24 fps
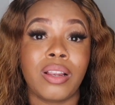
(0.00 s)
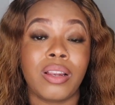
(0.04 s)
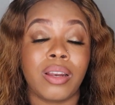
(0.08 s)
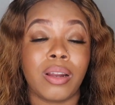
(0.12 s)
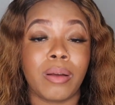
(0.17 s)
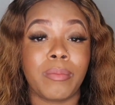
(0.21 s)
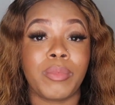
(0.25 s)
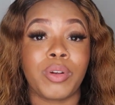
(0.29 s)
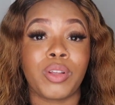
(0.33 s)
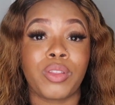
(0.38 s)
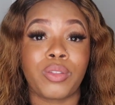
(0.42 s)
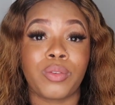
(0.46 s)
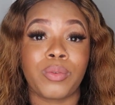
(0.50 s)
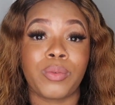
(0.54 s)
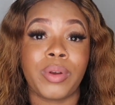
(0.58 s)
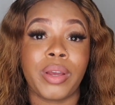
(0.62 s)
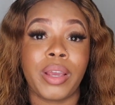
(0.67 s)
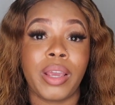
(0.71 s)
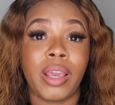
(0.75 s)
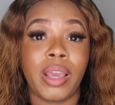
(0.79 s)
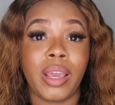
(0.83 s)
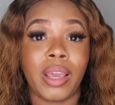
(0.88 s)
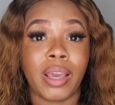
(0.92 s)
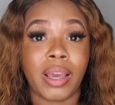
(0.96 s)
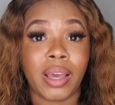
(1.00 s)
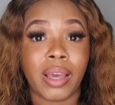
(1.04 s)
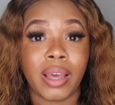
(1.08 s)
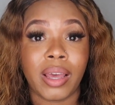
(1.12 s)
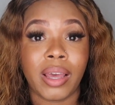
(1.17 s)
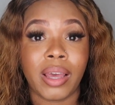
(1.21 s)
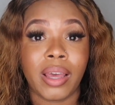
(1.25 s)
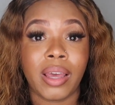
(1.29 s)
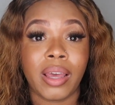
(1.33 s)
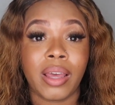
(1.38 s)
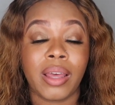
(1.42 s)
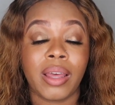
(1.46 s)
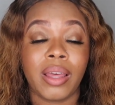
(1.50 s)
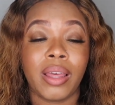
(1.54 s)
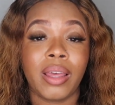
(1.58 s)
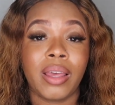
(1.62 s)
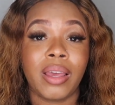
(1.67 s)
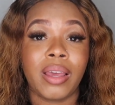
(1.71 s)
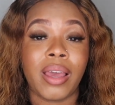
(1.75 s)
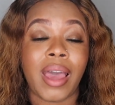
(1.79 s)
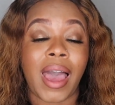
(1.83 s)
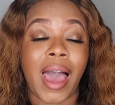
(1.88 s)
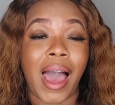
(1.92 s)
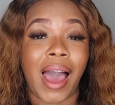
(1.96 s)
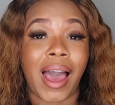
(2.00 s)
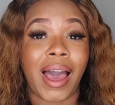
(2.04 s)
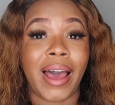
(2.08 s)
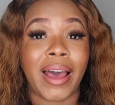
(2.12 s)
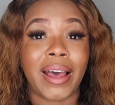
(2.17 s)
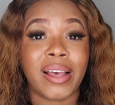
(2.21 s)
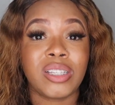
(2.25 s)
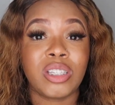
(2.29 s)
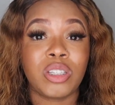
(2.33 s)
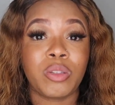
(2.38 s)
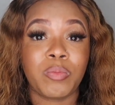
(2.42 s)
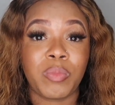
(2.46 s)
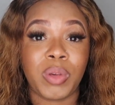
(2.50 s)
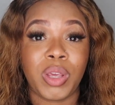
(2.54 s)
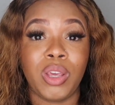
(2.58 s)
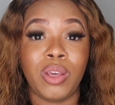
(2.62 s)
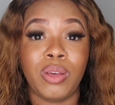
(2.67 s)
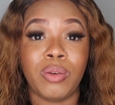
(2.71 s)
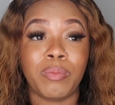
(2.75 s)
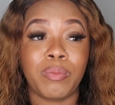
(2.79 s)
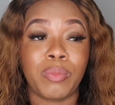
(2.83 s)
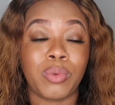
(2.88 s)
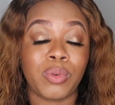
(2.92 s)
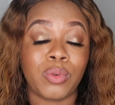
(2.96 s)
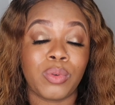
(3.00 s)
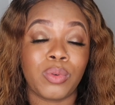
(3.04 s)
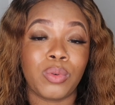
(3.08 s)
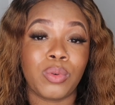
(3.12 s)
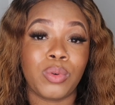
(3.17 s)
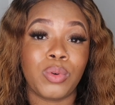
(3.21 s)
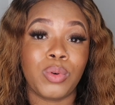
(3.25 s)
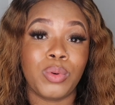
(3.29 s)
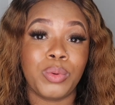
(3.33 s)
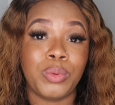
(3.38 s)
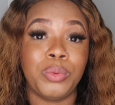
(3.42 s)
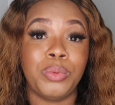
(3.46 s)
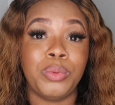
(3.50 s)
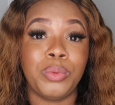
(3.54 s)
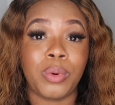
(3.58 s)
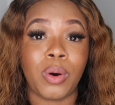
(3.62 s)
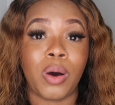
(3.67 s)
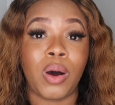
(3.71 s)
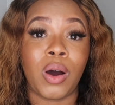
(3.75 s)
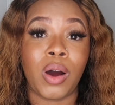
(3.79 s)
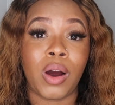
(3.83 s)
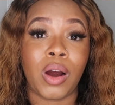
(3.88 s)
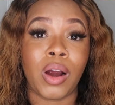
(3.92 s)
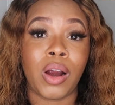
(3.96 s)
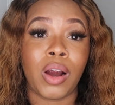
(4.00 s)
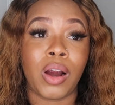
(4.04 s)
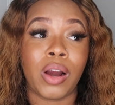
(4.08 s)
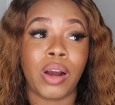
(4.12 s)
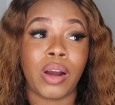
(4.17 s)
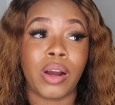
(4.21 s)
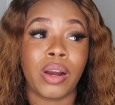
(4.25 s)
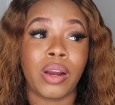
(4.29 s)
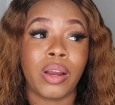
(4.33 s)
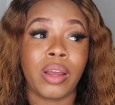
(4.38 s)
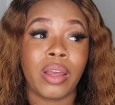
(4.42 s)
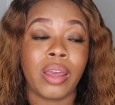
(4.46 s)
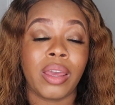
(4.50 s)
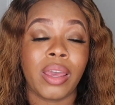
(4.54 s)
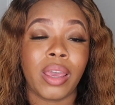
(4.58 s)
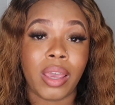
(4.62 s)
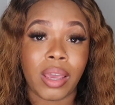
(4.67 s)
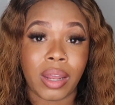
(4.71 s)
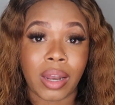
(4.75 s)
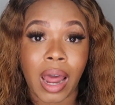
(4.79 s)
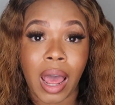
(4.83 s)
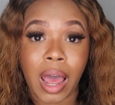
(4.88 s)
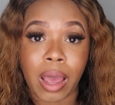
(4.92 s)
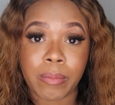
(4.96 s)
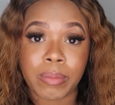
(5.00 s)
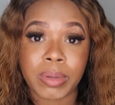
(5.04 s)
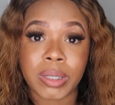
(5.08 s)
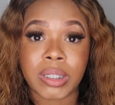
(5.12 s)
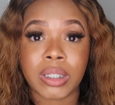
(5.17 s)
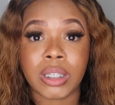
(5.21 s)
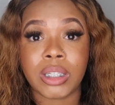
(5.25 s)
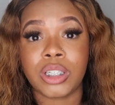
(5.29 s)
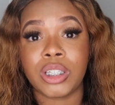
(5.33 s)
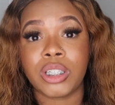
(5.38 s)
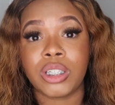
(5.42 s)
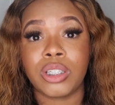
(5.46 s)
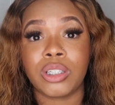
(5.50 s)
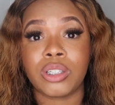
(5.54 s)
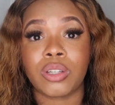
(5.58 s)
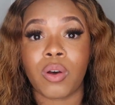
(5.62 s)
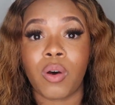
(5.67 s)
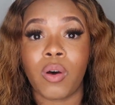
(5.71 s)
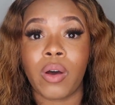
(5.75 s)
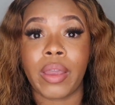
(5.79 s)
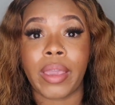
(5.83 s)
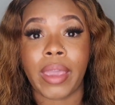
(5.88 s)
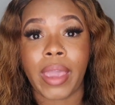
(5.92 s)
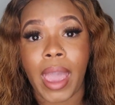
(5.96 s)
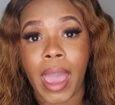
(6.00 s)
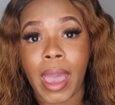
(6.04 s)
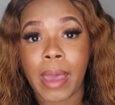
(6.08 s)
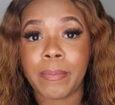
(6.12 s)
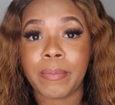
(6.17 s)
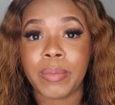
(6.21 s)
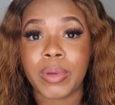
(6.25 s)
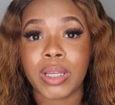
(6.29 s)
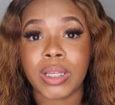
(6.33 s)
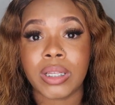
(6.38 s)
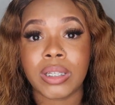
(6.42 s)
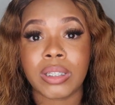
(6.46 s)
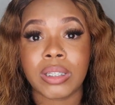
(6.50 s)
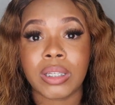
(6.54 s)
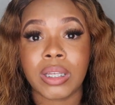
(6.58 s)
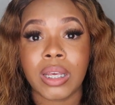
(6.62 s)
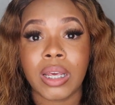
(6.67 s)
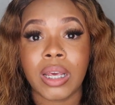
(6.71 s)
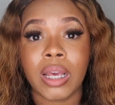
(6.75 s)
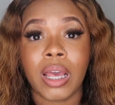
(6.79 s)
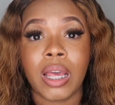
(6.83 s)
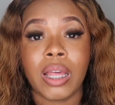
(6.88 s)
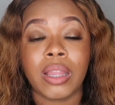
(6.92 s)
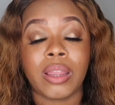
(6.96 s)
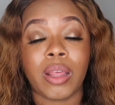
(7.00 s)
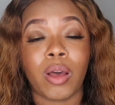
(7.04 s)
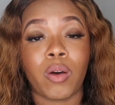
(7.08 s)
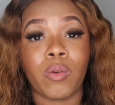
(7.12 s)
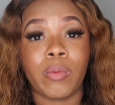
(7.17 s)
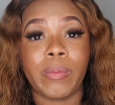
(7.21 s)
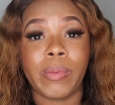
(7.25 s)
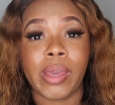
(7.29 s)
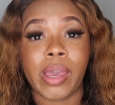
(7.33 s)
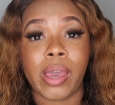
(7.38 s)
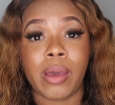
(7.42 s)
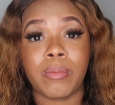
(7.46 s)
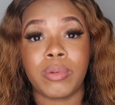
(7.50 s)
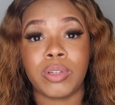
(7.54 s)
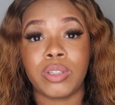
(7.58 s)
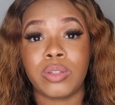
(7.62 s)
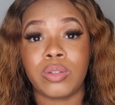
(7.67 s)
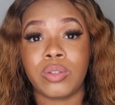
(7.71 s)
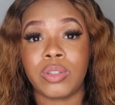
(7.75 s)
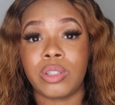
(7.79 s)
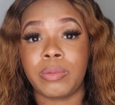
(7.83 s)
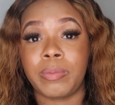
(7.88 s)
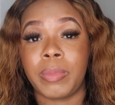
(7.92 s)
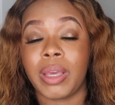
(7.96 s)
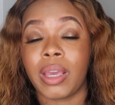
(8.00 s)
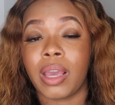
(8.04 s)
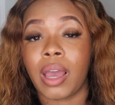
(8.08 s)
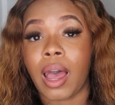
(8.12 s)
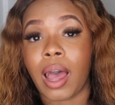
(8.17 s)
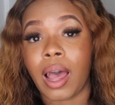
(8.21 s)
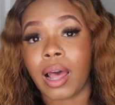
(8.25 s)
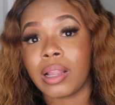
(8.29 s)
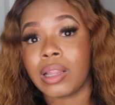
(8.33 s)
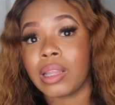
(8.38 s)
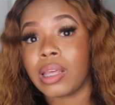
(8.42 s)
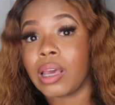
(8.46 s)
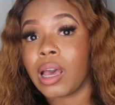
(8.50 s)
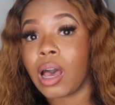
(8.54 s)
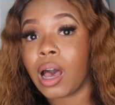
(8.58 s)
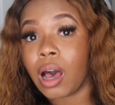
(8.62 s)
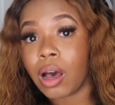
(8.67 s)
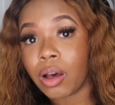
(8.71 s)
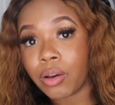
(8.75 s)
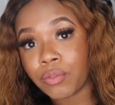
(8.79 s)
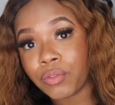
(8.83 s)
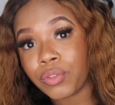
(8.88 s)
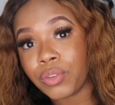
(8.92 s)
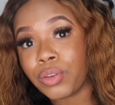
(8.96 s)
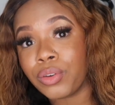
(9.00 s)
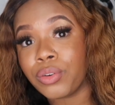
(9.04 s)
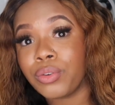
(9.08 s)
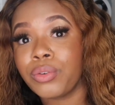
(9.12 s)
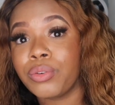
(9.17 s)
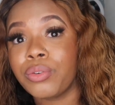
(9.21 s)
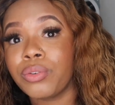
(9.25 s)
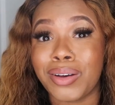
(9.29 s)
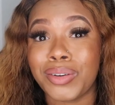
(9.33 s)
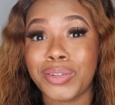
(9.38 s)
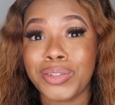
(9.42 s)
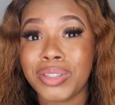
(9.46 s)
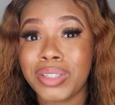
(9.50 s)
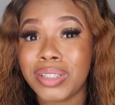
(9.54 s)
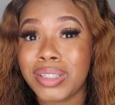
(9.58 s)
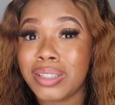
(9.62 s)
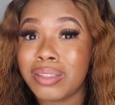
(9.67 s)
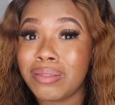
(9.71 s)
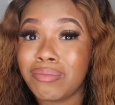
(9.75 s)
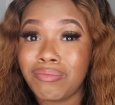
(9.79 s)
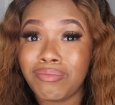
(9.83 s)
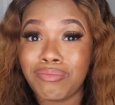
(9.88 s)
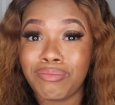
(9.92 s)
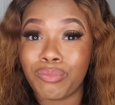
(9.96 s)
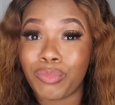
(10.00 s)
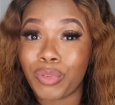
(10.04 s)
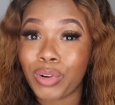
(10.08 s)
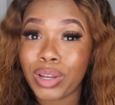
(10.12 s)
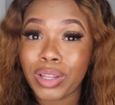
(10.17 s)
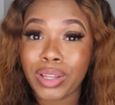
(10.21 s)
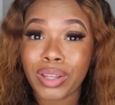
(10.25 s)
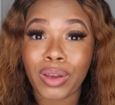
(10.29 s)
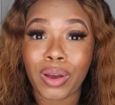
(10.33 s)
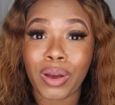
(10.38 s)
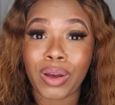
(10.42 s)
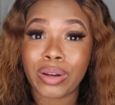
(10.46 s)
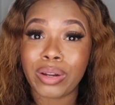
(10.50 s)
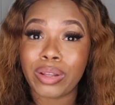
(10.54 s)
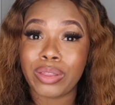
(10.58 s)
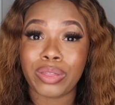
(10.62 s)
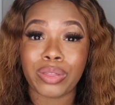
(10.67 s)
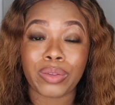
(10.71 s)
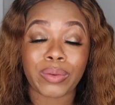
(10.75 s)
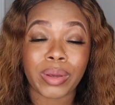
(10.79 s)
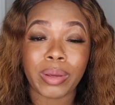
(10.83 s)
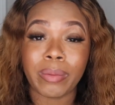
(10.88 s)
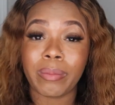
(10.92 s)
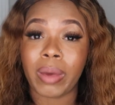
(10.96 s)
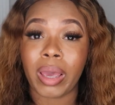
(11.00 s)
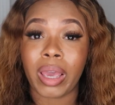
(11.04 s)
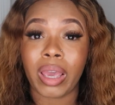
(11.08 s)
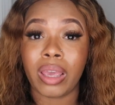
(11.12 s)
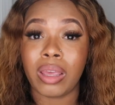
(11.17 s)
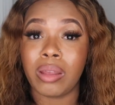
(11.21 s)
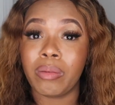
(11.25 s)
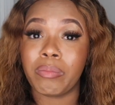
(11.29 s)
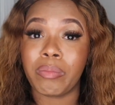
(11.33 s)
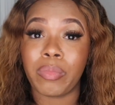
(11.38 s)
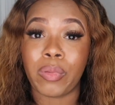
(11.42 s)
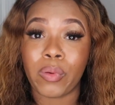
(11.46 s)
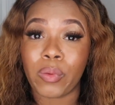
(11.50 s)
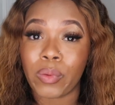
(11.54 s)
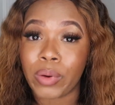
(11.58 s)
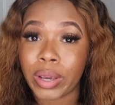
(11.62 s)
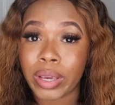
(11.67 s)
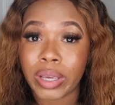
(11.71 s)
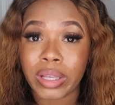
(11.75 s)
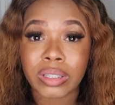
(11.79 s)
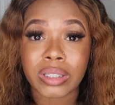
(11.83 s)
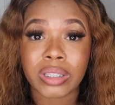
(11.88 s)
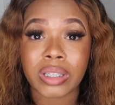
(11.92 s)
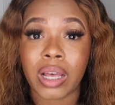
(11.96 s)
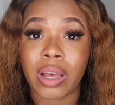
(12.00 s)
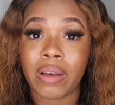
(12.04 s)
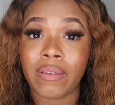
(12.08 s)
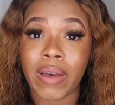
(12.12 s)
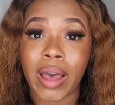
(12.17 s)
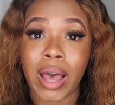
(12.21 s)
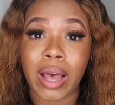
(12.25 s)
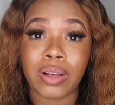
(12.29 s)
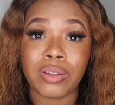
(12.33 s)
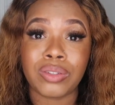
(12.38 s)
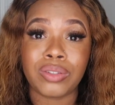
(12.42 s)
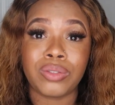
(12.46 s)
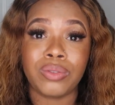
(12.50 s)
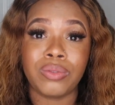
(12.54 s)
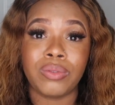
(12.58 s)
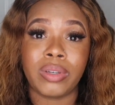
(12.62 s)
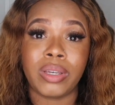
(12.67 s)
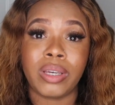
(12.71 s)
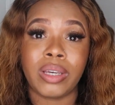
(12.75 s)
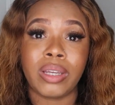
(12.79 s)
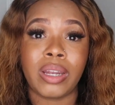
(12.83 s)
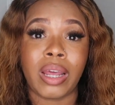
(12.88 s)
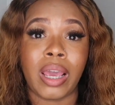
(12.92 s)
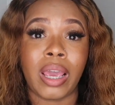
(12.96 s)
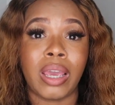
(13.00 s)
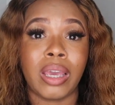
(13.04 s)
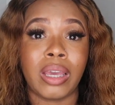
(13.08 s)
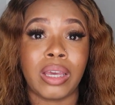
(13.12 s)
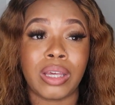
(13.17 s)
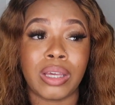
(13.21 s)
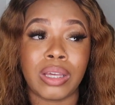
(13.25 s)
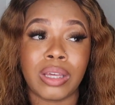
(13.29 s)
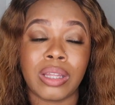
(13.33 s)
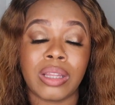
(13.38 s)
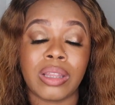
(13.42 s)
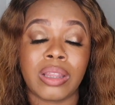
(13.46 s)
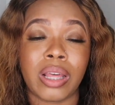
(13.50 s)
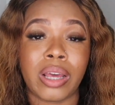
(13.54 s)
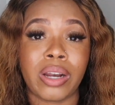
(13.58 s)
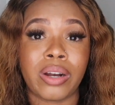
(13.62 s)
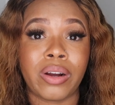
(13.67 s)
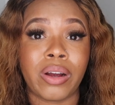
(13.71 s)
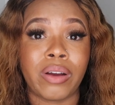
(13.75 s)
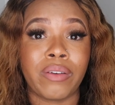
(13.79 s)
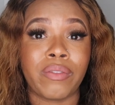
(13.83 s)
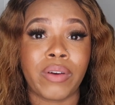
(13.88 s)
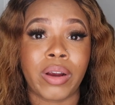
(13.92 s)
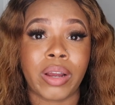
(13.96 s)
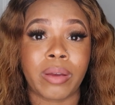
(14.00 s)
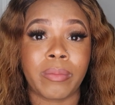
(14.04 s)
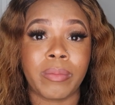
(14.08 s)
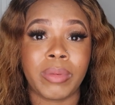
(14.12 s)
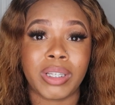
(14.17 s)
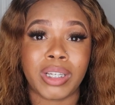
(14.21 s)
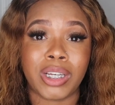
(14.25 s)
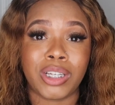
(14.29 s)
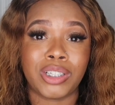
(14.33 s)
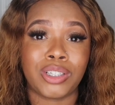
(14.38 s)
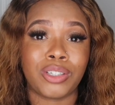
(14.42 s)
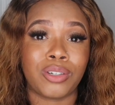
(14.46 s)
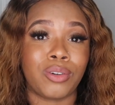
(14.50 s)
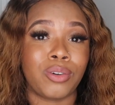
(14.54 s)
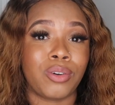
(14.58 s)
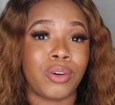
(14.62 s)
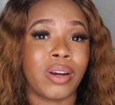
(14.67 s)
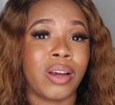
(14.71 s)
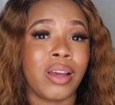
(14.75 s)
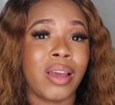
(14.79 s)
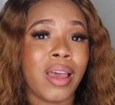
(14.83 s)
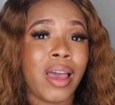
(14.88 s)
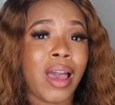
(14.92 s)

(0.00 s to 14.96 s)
Number three, ask people who are in high positions on campus that will be able to speak highly of you. Those really are the three main points of how to get a good letter of recommendation, or